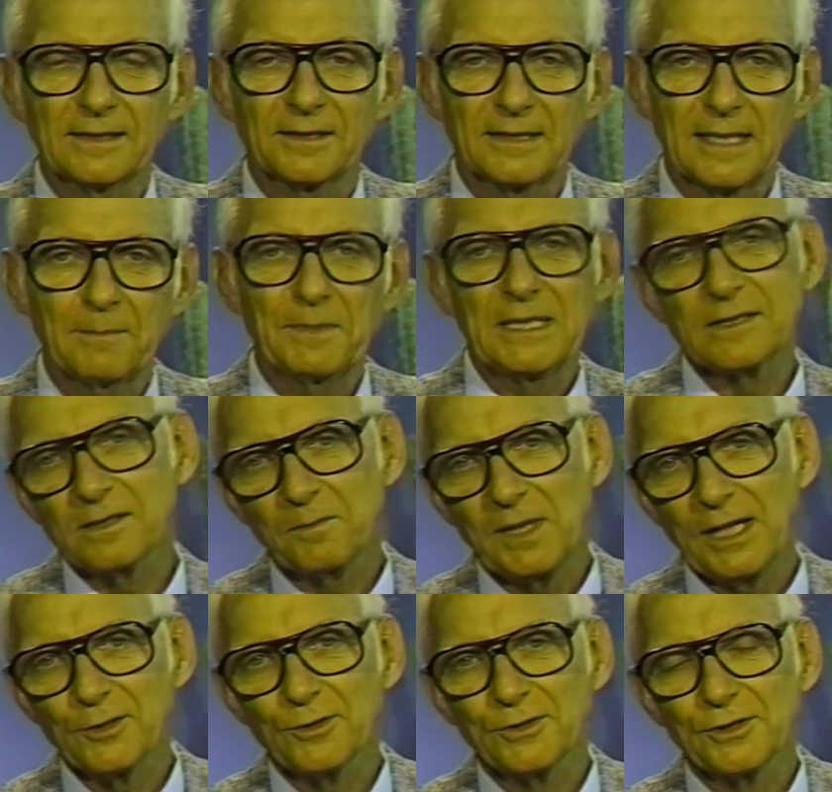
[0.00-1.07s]
So that means the
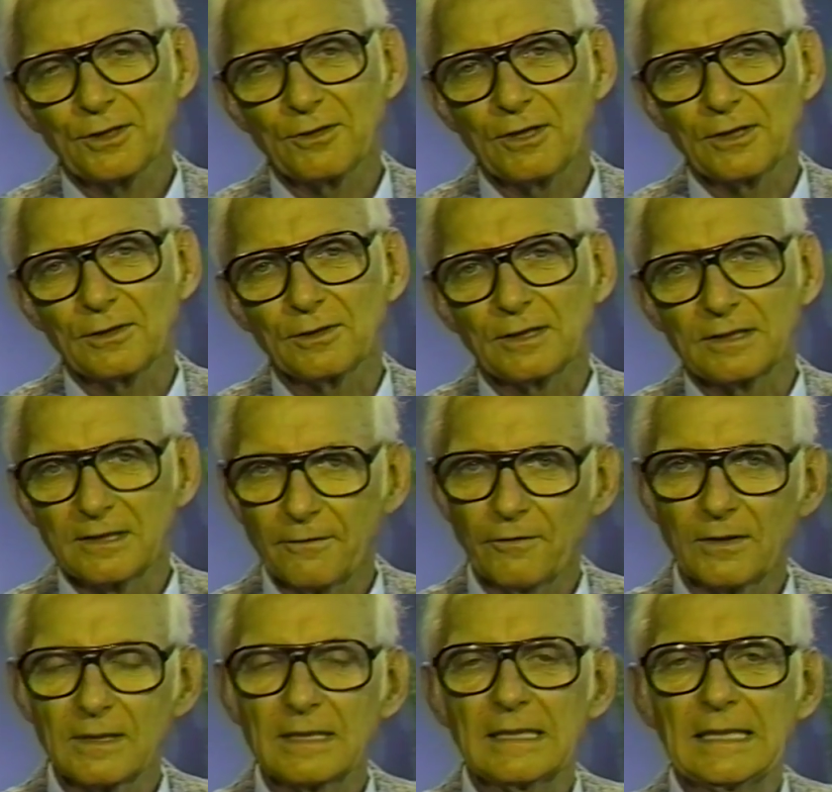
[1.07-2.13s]
modules are going to look
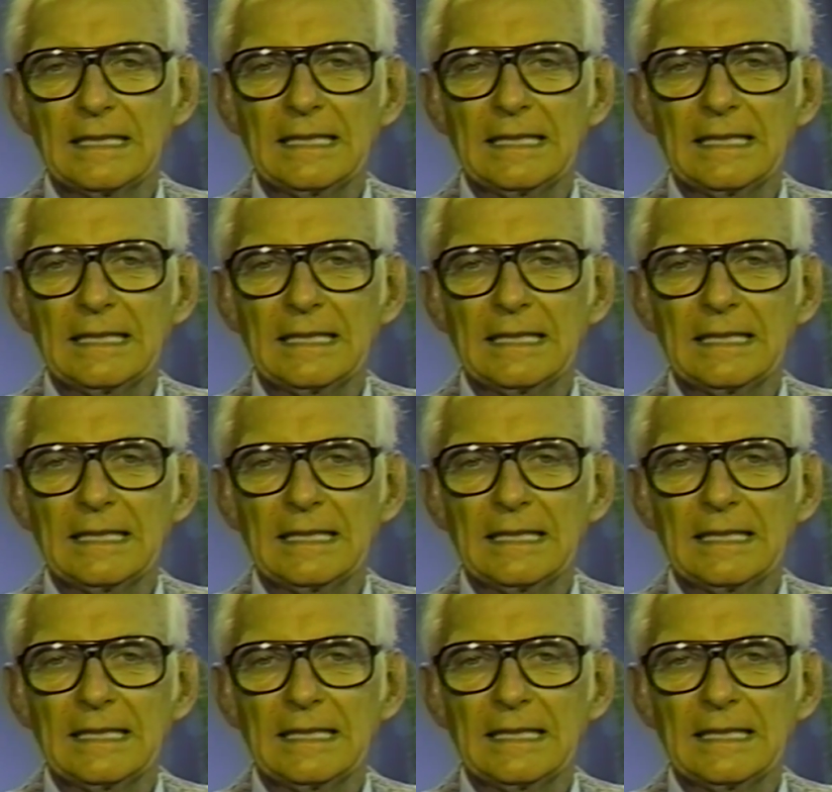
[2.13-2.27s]
different,